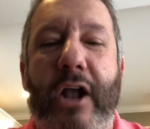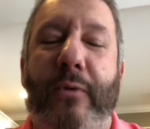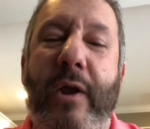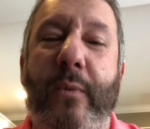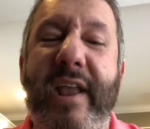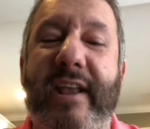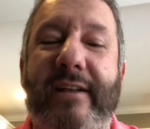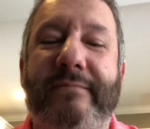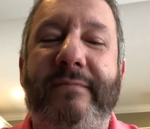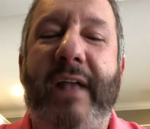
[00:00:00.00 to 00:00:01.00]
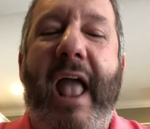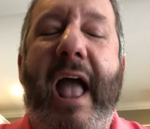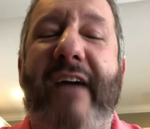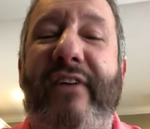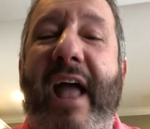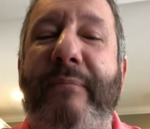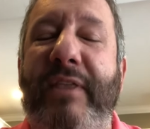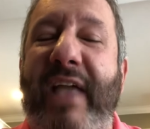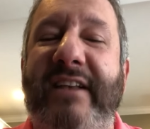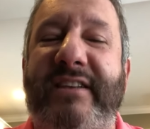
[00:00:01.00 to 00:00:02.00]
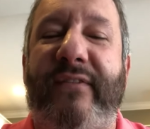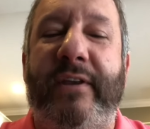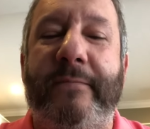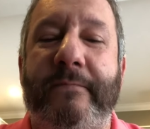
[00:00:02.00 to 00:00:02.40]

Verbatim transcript: a great week. Have a happy Thanksgiving.